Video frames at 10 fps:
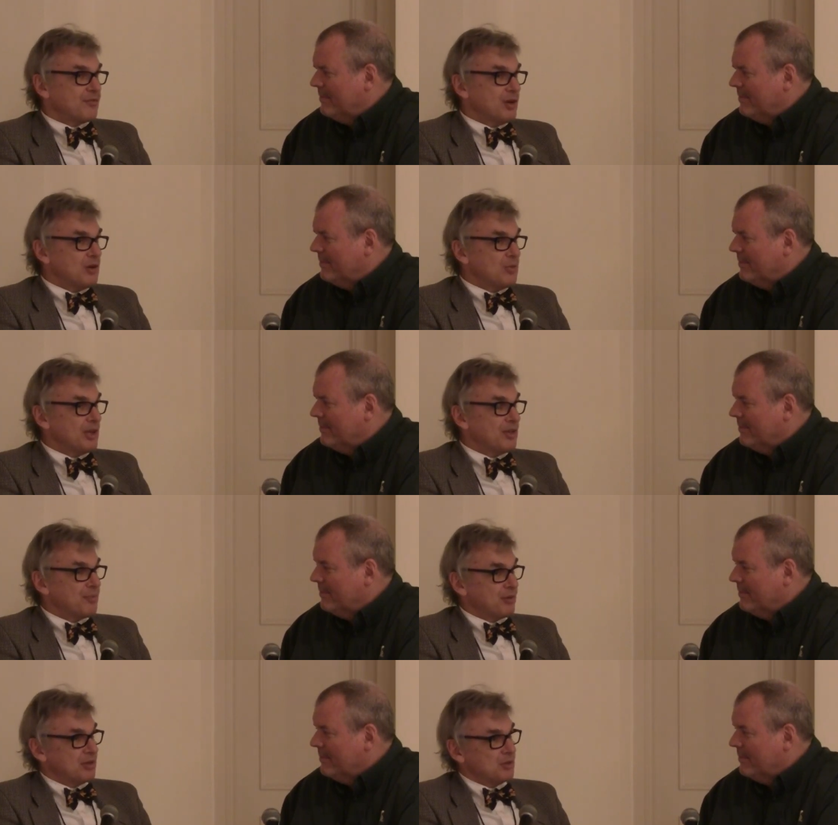Speaker 1: following
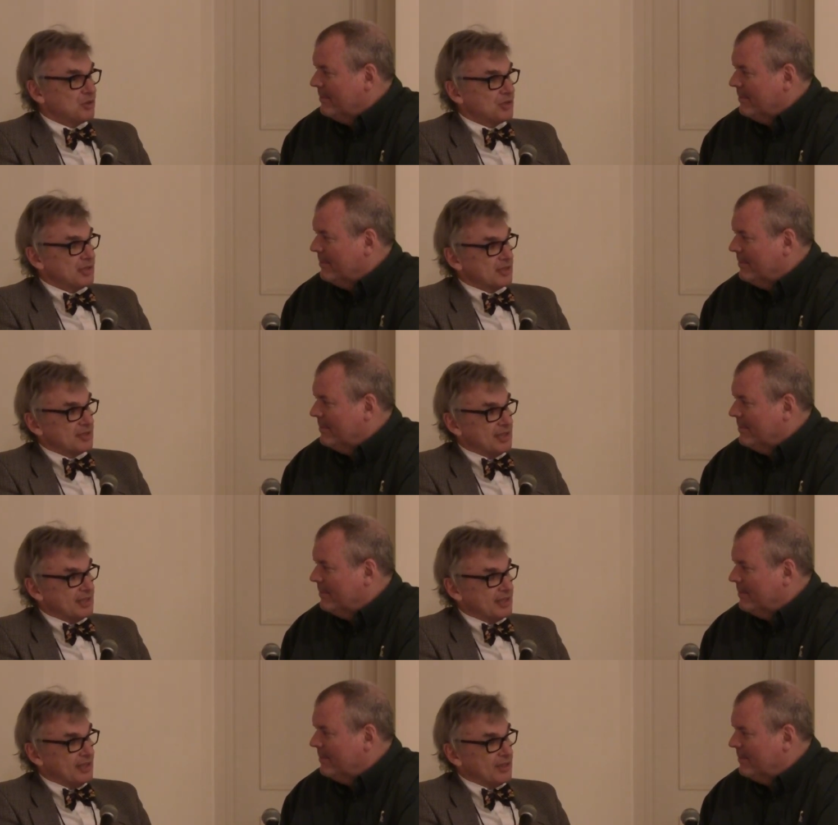the process
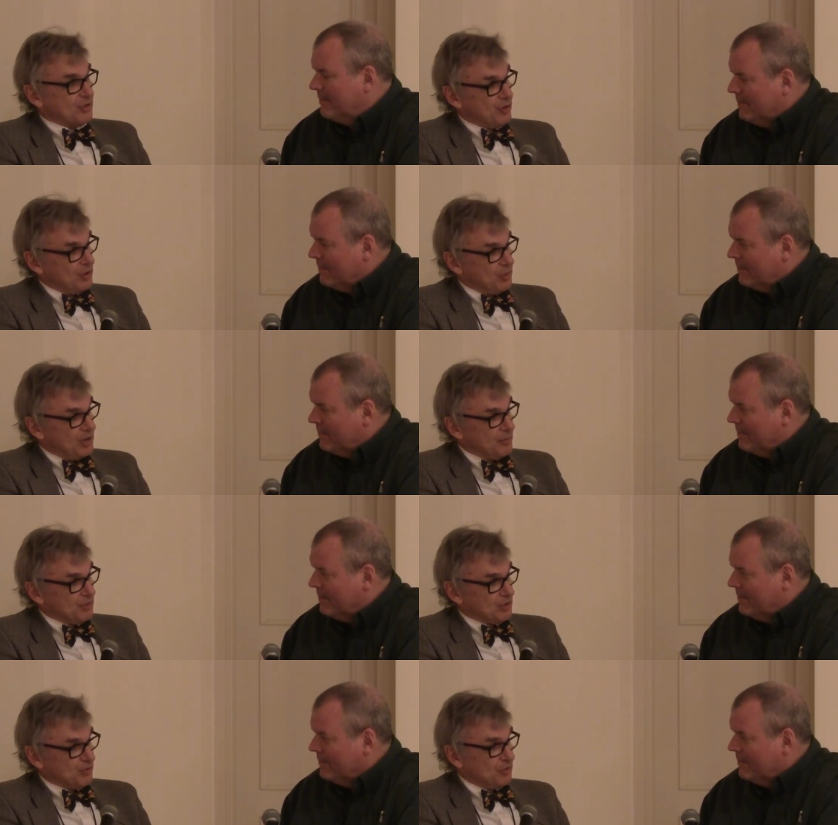that get the
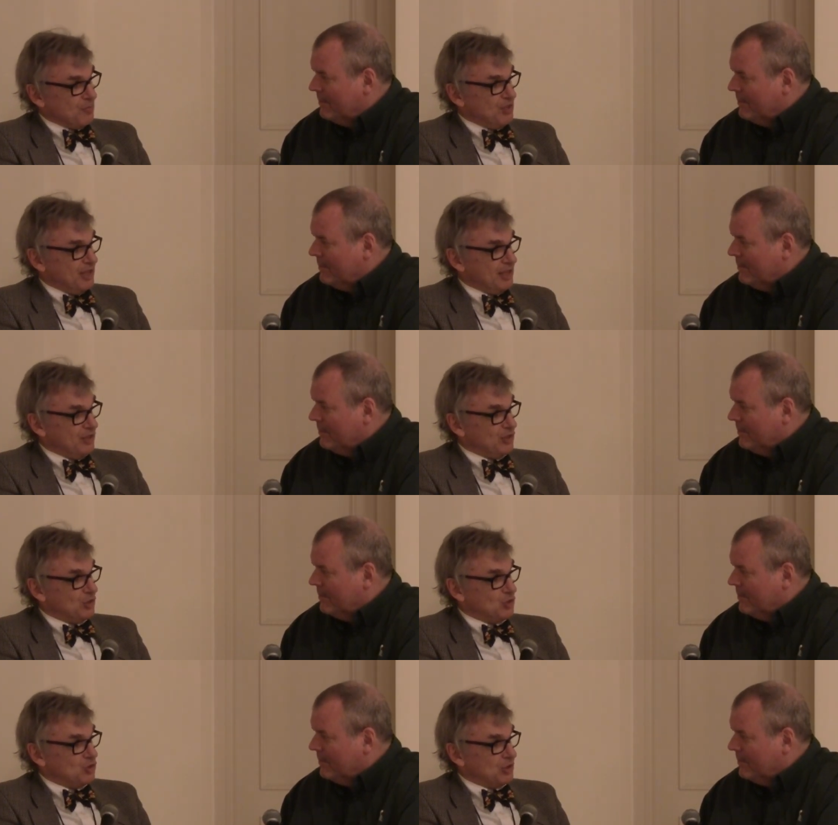requirements from the end
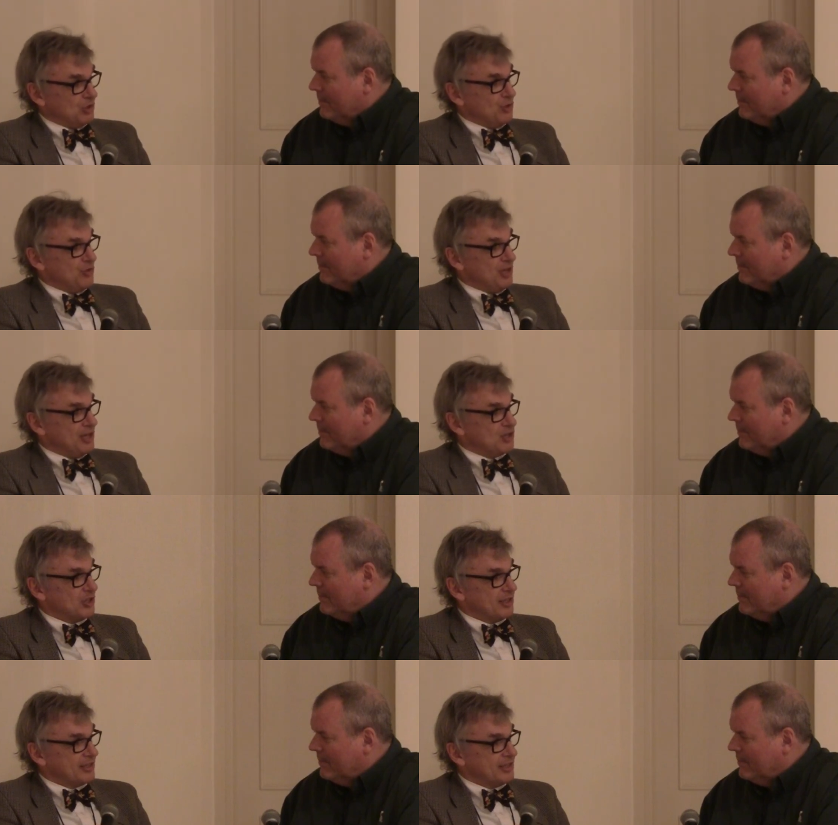user to the
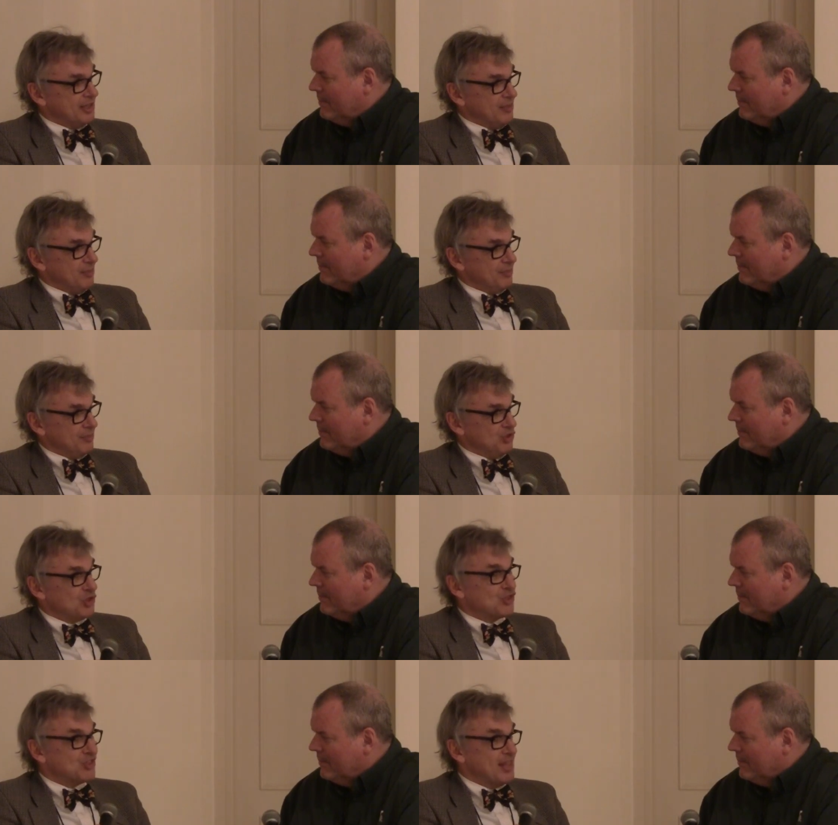Agile team,
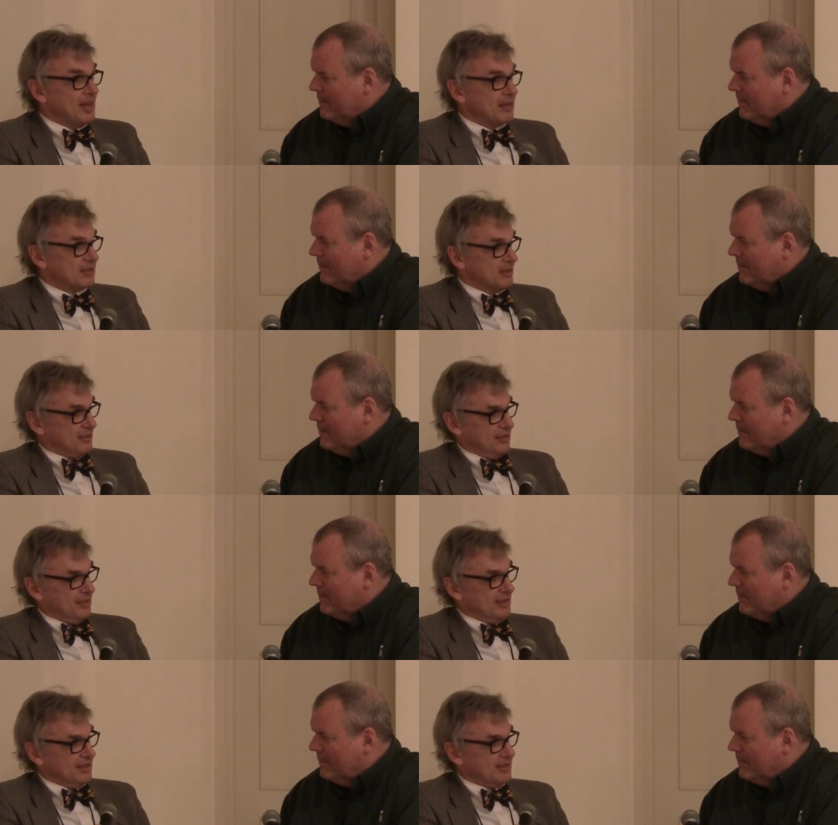just that
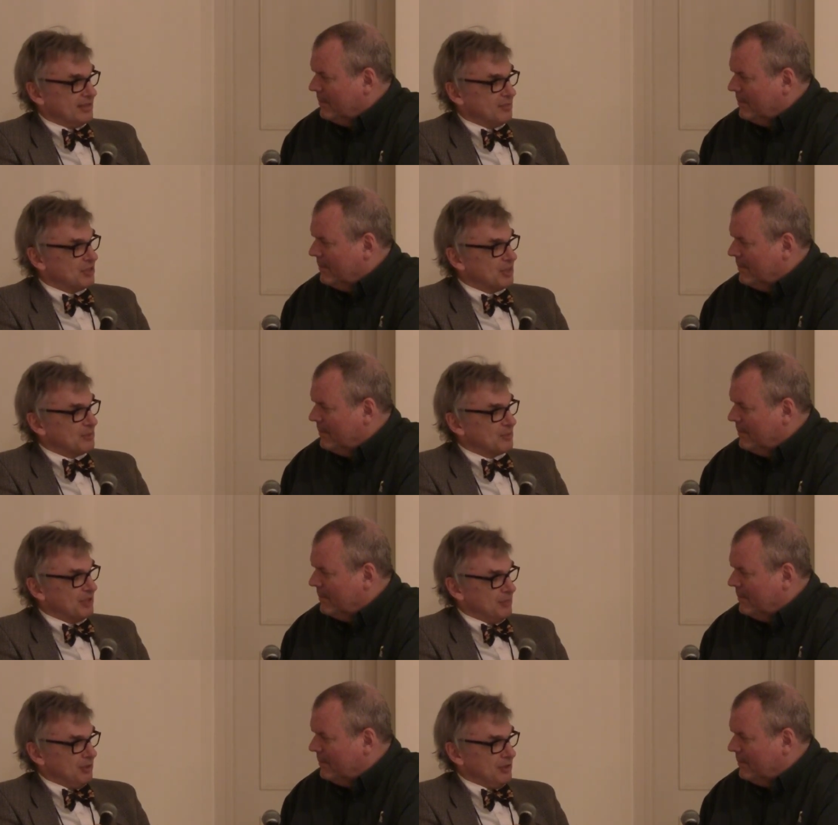is sometimes
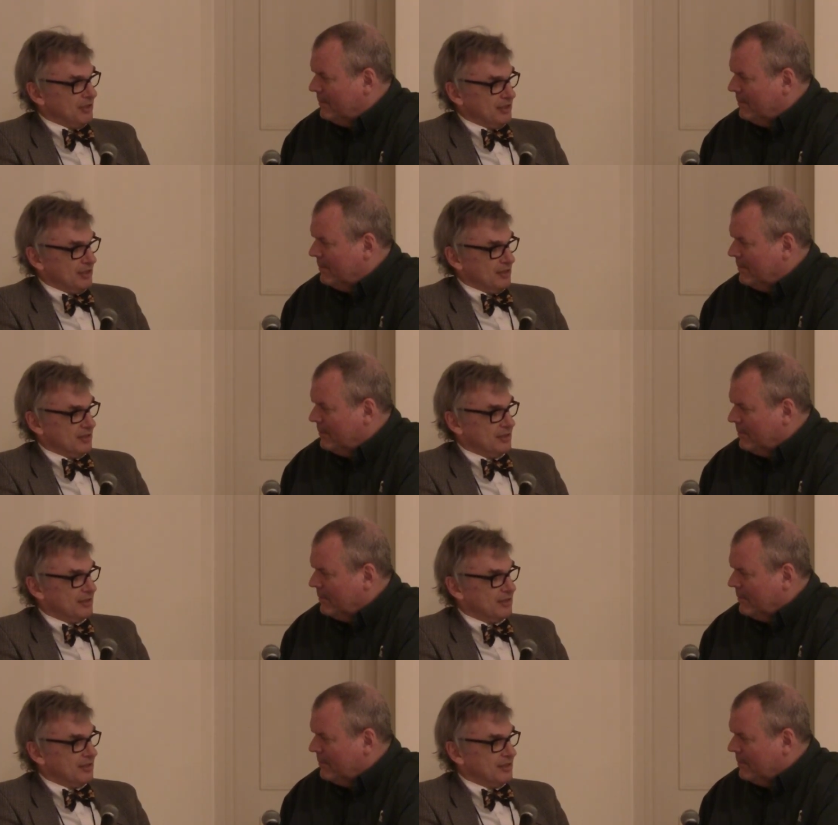mind-boggling that
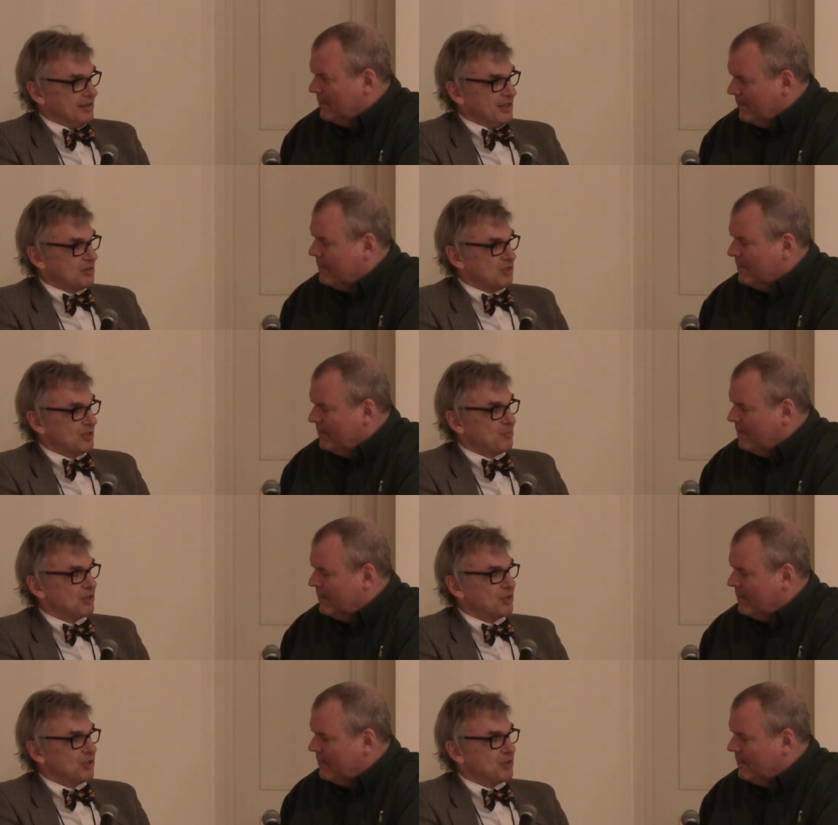how is it